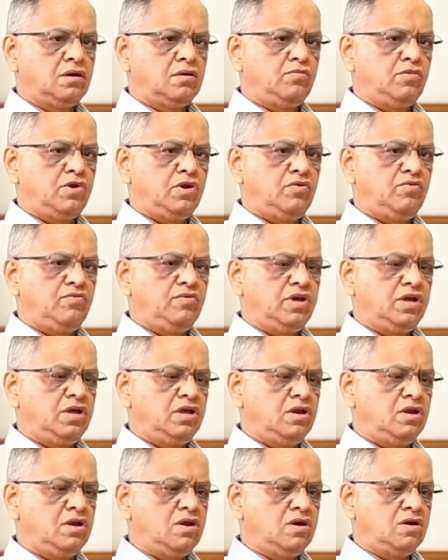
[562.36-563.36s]

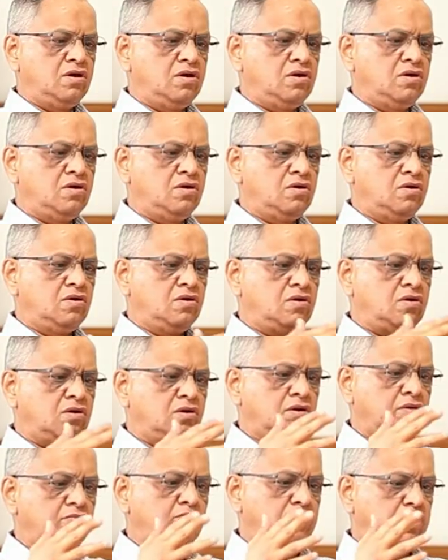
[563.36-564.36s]
between
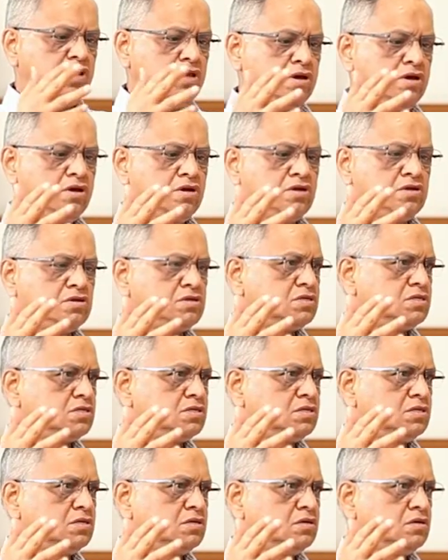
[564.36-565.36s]
peers,
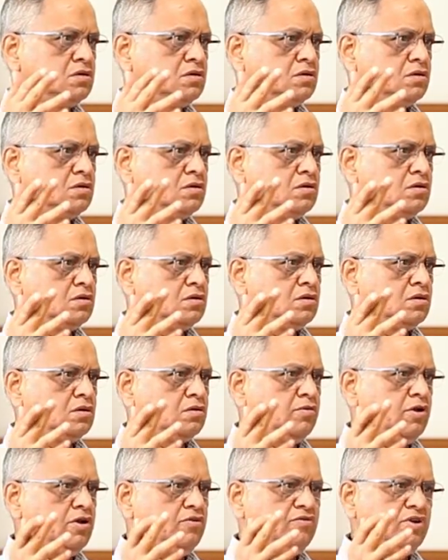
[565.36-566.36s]

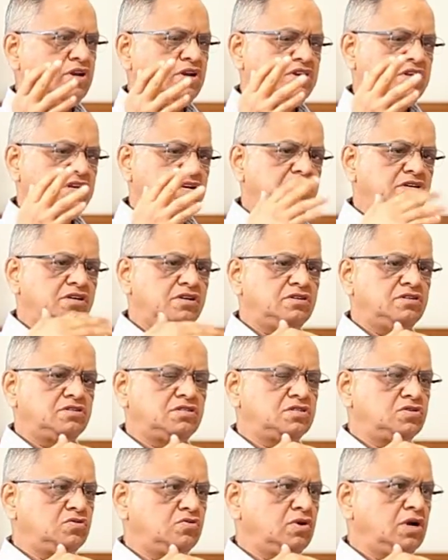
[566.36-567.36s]
between teacher and
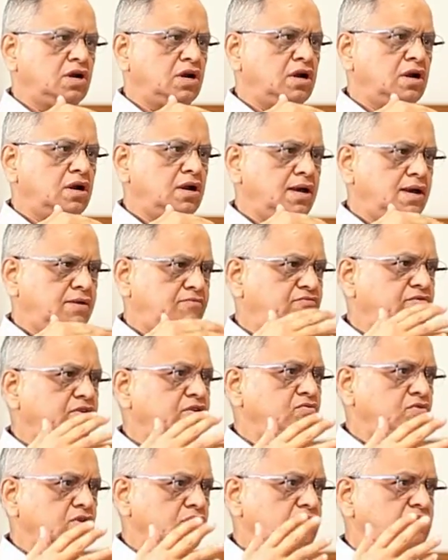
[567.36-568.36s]
student.
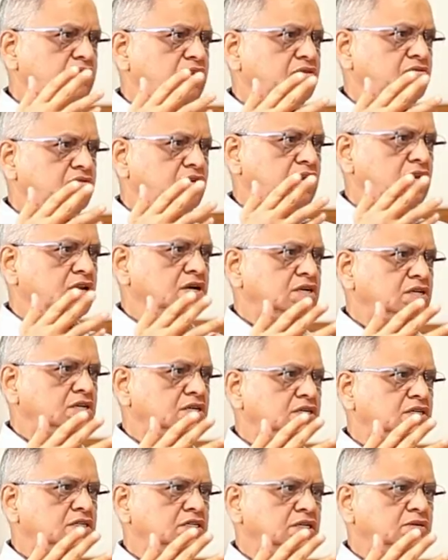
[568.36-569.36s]
Every one of these
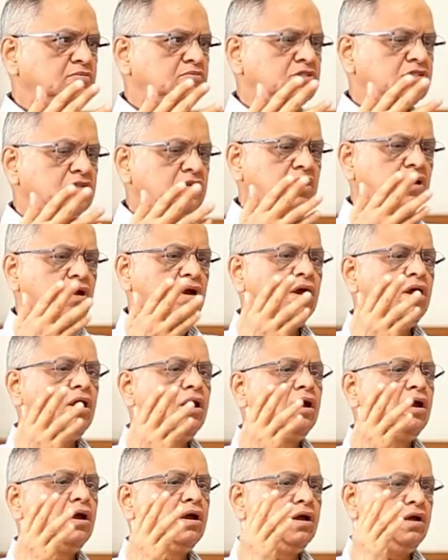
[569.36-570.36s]
relationships
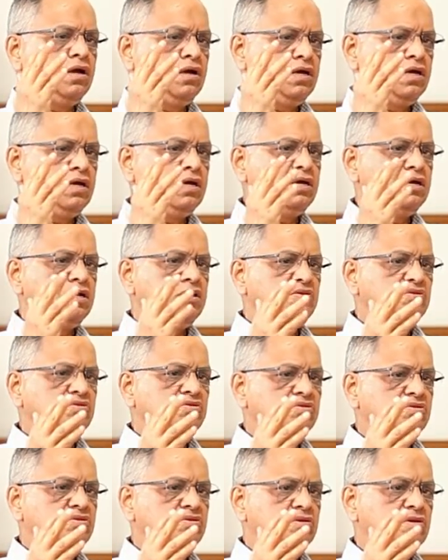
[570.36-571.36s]

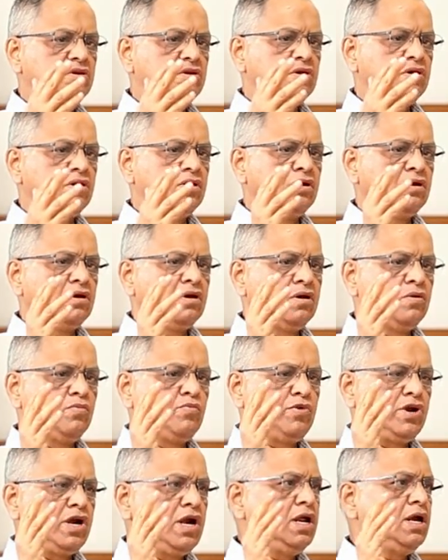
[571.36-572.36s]
is
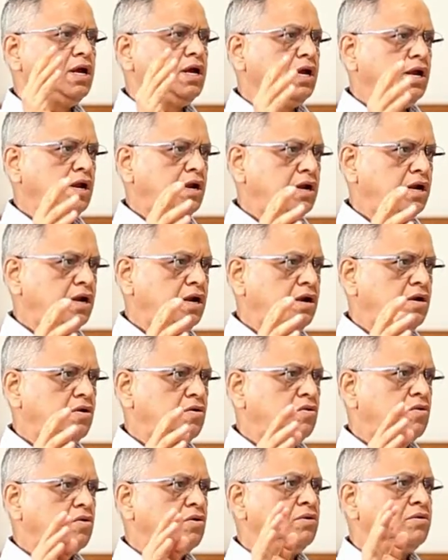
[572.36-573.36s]
predicated
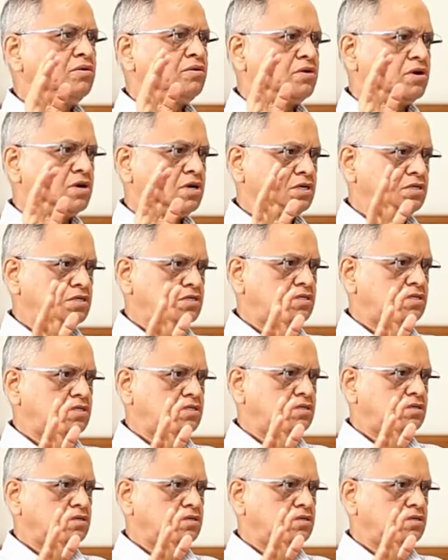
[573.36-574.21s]
on trust.